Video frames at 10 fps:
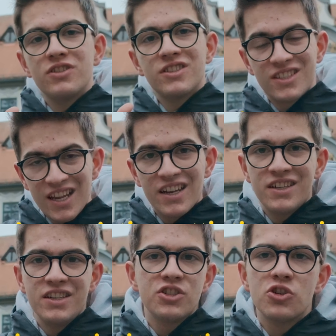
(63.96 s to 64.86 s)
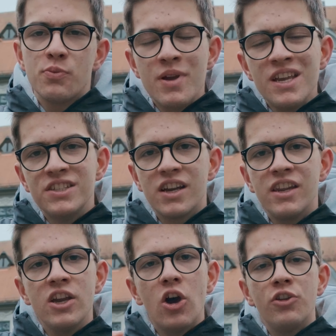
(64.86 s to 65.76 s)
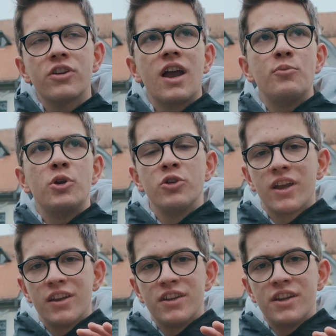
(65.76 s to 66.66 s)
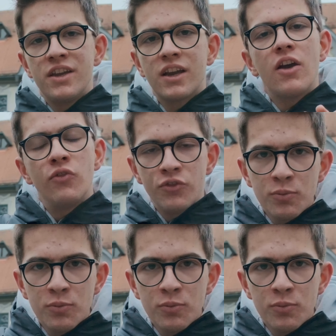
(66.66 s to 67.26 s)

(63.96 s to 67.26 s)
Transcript: settings. So basically on the camera you can take a few